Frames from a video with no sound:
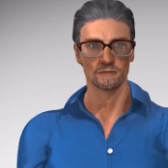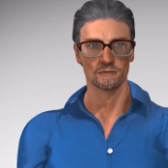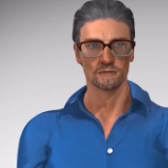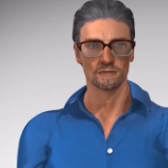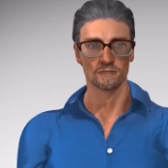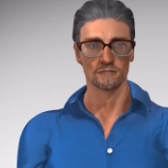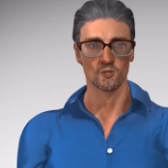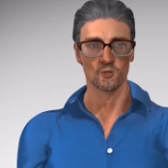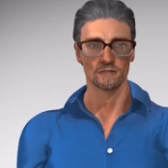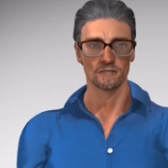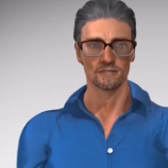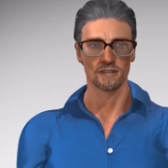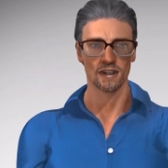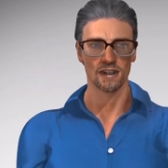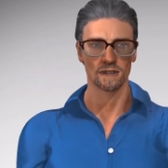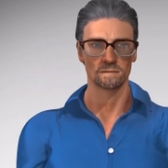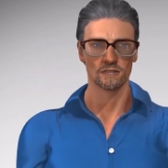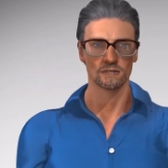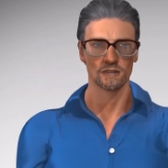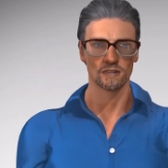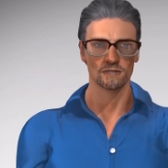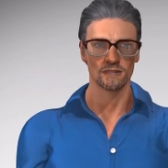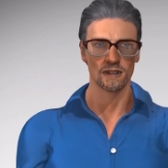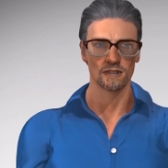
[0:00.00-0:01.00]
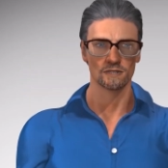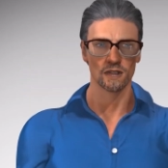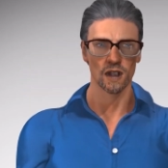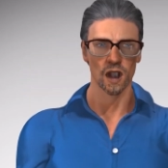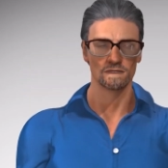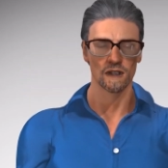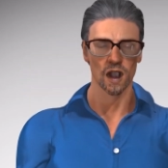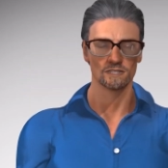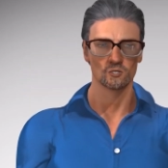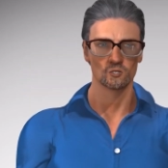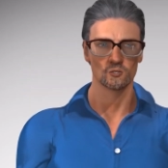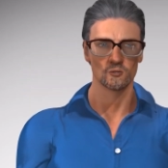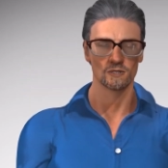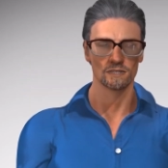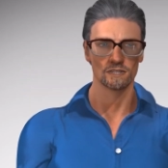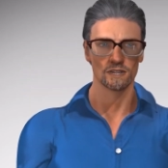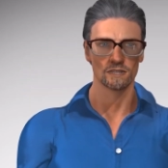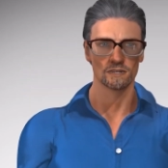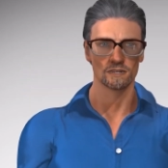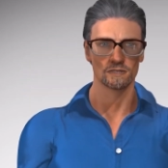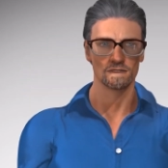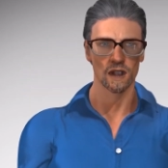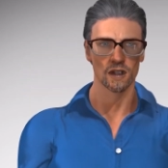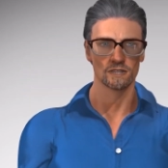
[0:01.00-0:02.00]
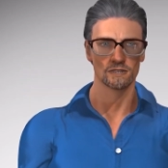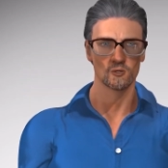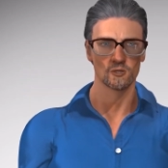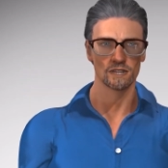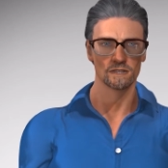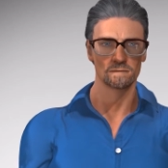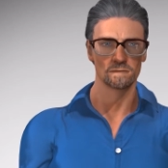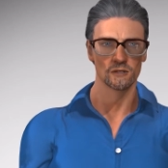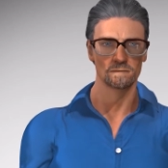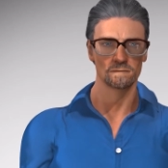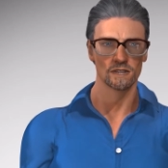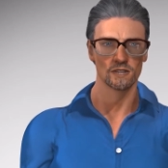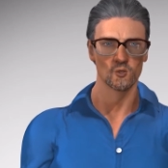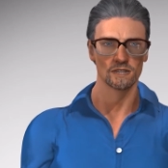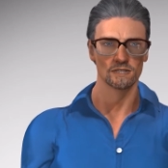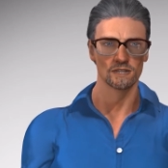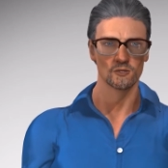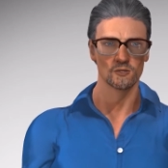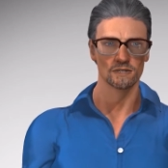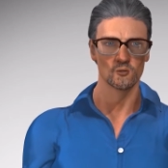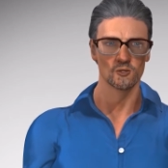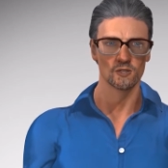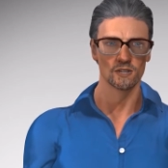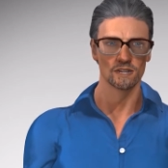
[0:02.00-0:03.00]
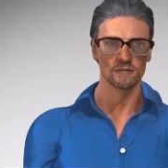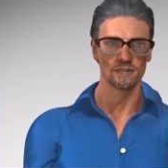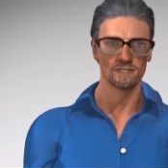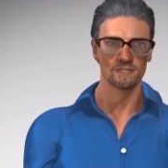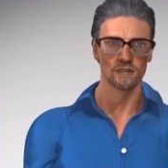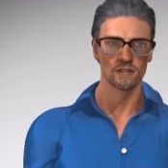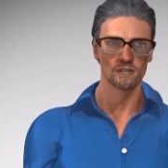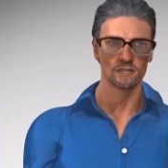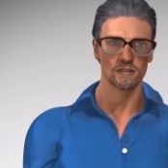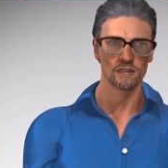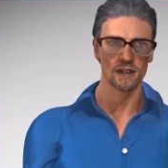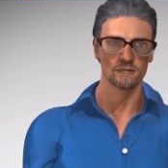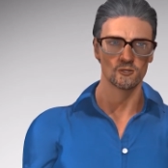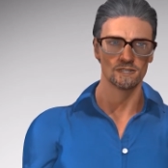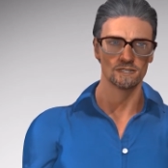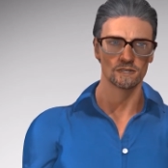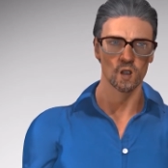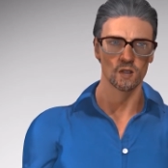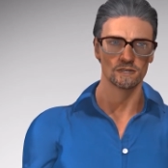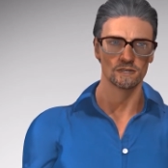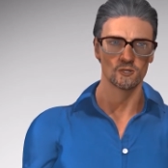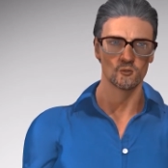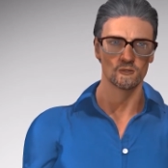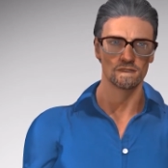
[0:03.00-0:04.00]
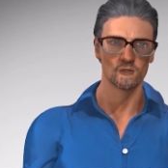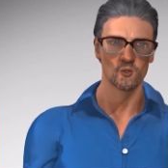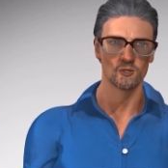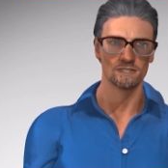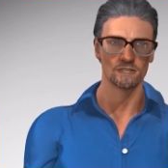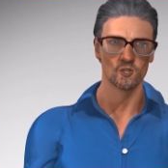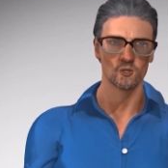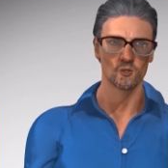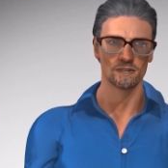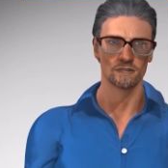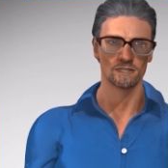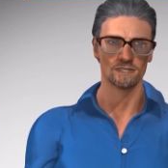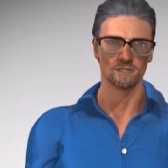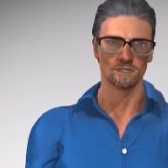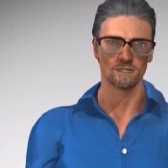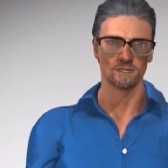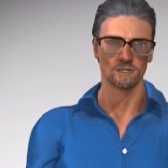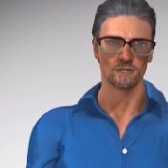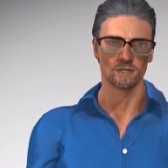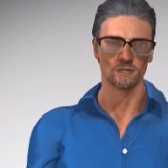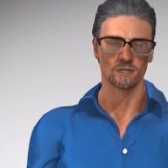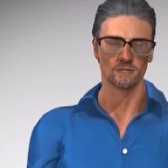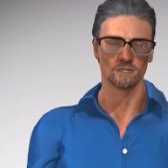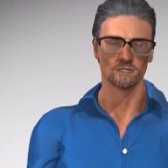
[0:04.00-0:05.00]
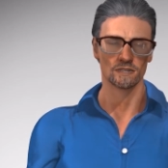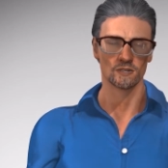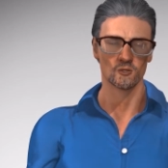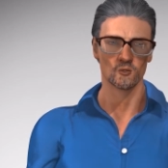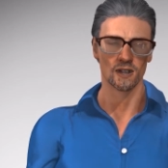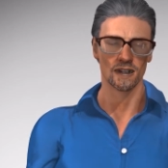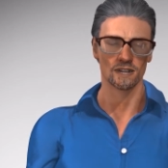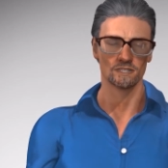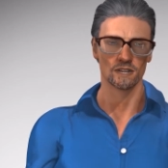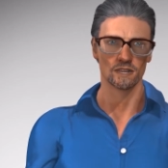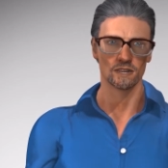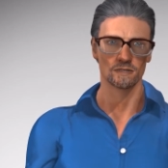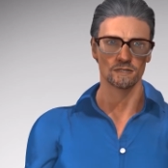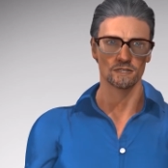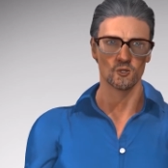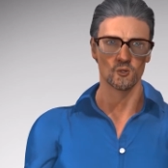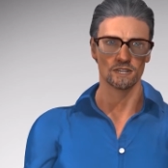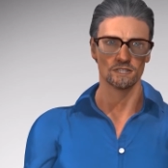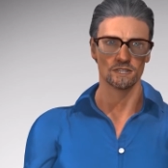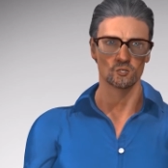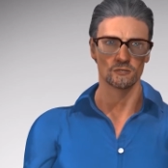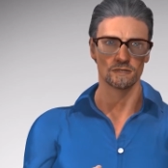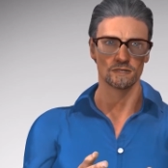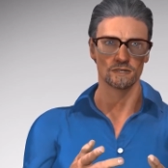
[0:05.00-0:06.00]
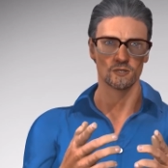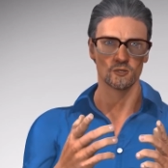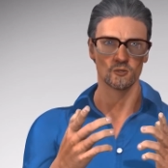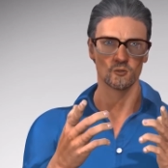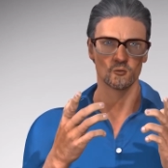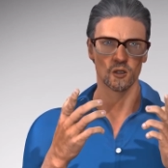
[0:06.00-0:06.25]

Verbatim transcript: A good habit that all of us should cultivate when preparing to do anything that we don't do frequently is to ask the question,